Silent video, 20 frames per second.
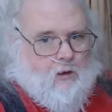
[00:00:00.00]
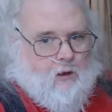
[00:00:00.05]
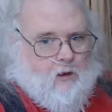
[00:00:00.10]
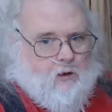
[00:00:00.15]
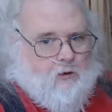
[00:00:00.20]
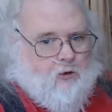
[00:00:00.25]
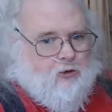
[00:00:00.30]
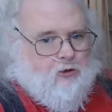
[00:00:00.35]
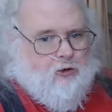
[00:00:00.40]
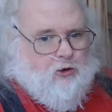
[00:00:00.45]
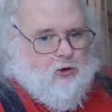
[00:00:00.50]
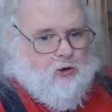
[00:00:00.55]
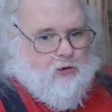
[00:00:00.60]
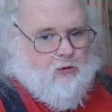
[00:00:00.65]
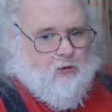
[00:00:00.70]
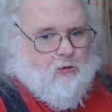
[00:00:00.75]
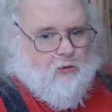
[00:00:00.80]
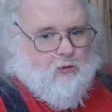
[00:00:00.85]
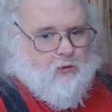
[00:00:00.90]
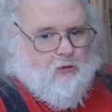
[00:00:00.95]
And the cheese,
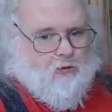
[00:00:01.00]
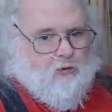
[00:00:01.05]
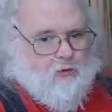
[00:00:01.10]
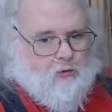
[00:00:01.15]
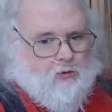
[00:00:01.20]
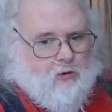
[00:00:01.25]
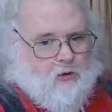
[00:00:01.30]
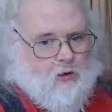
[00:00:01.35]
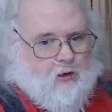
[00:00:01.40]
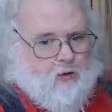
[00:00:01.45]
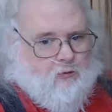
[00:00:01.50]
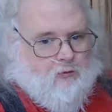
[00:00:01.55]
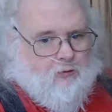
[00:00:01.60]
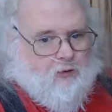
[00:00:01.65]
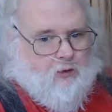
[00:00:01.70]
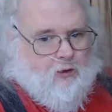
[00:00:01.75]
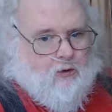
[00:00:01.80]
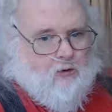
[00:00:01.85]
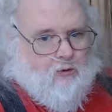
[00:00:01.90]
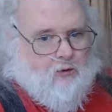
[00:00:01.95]
of course, is going to have
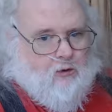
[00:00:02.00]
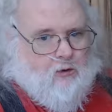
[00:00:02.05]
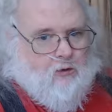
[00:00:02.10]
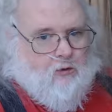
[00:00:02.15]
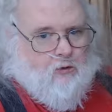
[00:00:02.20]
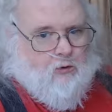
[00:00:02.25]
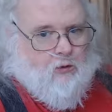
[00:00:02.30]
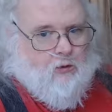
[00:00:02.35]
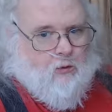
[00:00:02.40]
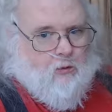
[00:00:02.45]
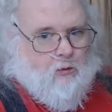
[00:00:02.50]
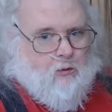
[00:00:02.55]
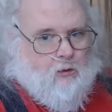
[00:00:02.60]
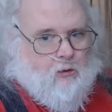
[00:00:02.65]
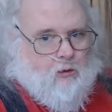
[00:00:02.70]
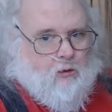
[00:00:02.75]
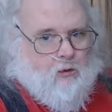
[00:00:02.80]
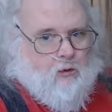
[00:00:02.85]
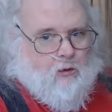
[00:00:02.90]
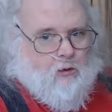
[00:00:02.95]
salt in it too.
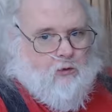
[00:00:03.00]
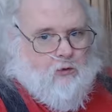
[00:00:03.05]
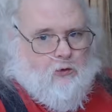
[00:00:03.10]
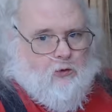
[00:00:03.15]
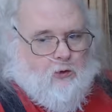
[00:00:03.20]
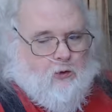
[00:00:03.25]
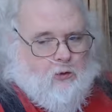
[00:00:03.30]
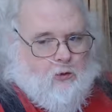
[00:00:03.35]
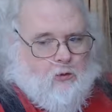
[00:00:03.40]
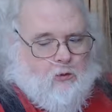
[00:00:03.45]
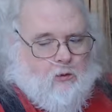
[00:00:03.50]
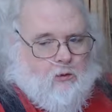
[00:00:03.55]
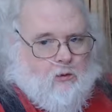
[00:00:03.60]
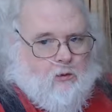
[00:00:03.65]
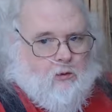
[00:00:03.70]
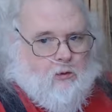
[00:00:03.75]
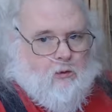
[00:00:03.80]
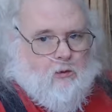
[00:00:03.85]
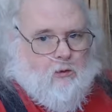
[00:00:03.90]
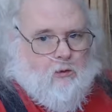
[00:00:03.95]
So
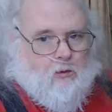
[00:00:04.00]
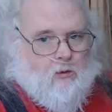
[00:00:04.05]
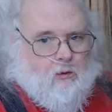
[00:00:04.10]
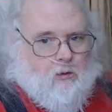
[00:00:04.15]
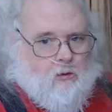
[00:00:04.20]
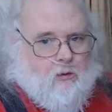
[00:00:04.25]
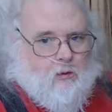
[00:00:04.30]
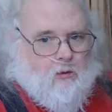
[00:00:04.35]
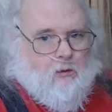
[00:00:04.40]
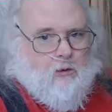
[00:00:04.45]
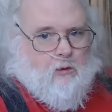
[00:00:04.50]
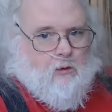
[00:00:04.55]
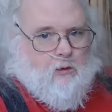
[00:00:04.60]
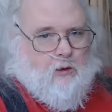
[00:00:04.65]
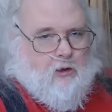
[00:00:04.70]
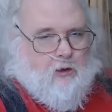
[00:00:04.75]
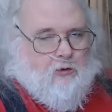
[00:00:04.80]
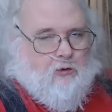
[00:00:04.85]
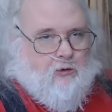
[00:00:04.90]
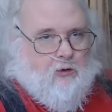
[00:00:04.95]

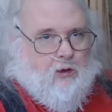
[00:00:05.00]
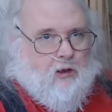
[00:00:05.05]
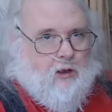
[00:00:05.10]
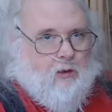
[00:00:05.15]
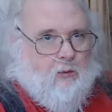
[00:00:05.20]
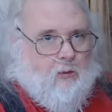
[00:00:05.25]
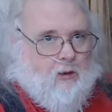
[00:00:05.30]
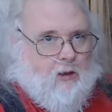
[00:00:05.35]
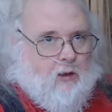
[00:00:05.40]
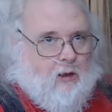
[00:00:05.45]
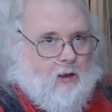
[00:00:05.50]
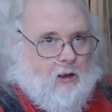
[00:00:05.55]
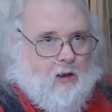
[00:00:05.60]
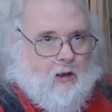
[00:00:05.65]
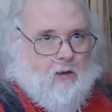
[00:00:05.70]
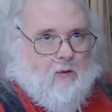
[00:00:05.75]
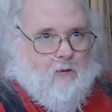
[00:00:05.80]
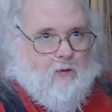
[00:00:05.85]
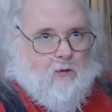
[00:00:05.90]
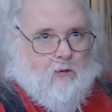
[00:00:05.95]
yesterday we
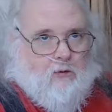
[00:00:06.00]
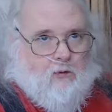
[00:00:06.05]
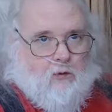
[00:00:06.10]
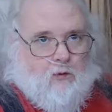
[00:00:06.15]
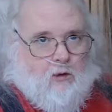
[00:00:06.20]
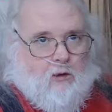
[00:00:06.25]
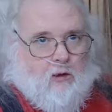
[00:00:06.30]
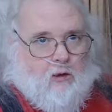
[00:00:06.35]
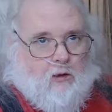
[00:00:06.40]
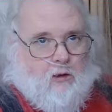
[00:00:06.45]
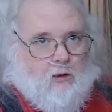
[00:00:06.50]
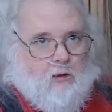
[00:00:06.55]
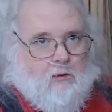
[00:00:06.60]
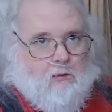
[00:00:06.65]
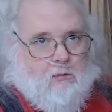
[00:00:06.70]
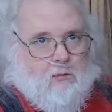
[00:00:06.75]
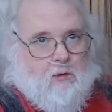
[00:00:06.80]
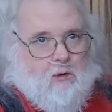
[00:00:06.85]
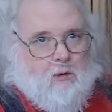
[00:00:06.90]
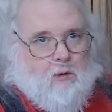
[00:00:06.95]
had this like
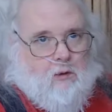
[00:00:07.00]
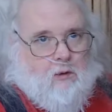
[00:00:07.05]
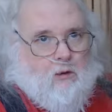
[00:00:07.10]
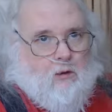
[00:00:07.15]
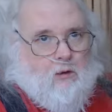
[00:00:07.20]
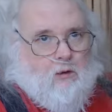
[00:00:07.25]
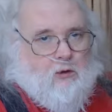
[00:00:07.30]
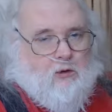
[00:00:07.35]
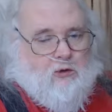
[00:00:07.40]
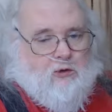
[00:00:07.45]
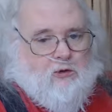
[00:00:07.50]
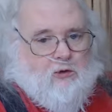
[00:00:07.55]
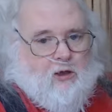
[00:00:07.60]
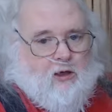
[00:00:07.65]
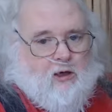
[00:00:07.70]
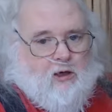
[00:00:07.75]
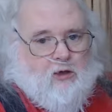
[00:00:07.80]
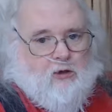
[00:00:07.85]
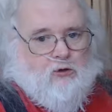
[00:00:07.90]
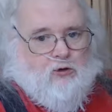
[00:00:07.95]

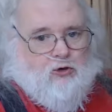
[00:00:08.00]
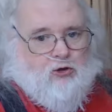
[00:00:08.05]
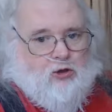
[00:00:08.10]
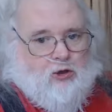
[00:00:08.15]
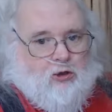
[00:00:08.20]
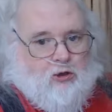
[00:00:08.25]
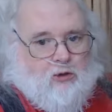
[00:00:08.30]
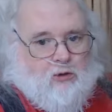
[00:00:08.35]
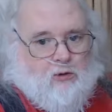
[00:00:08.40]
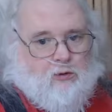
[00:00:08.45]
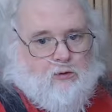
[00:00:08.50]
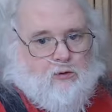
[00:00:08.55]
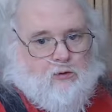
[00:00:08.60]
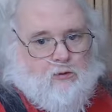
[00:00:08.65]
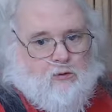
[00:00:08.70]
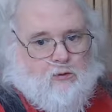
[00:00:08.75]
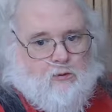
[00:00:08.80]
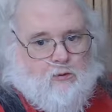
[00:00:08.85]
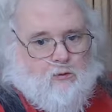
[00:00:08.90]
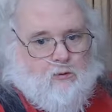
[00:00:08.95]
steak and cheese
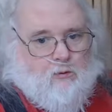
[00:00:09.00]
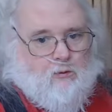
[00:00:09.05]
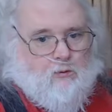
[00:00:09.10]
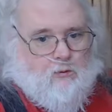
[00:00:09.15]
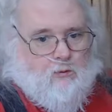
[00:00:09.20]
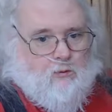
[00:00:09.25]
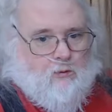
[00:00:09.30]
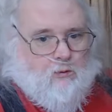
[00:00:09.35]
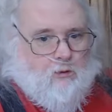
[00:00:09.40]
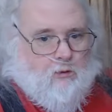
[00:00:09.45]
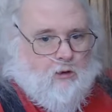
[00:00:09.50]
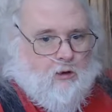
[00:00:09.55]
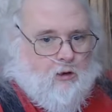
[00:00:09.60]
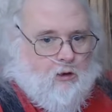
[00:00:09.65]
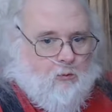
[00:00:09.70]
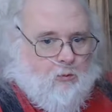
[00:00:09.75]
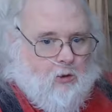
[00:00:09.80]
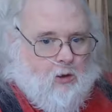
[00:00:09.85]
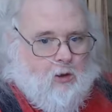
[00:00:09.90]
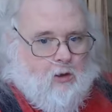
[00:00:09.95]
on
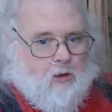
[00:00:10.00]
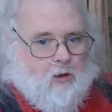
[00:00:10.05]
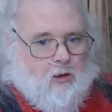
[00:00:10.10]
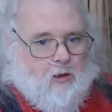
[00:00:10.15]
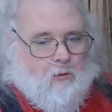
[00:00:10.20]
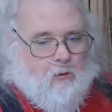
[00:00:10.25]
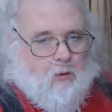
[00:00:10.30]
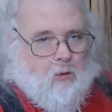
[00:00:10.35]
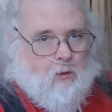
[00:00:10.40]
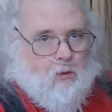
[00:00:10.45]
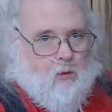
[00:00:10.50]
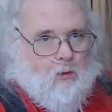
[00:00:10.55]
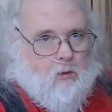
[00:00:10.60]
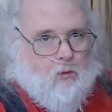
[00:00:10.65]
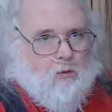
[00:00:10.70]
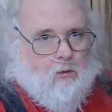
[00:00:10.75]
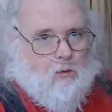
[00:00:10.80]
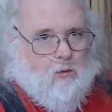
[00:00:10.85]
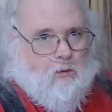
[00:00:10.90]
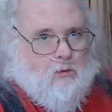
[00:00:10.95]
a bulky roll,
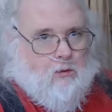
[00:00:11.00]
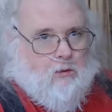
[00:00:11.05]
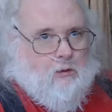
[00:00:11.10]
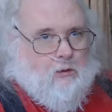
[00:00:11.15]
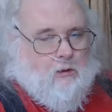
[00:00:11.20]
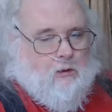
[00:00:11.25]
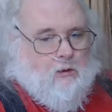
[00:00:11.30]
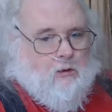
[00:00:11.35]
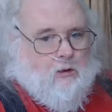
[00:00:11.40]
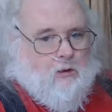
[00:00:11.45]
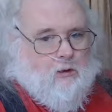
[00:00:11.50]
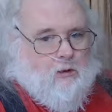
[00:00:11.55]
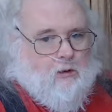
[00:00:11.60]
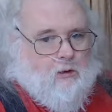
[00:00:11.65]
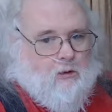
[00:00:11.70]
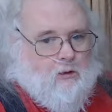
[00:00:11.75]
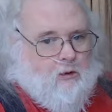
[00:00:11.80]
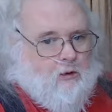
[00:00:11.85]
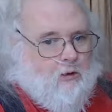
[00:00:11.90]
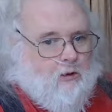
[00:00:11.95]

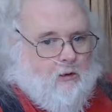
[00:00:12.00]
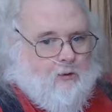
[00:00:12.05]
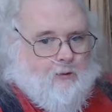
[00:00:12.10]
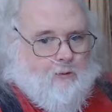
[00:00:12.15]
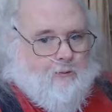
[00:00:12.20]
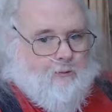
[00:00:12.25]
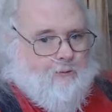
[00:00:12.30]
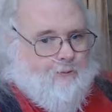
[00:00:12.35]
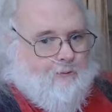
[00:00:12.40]
you know.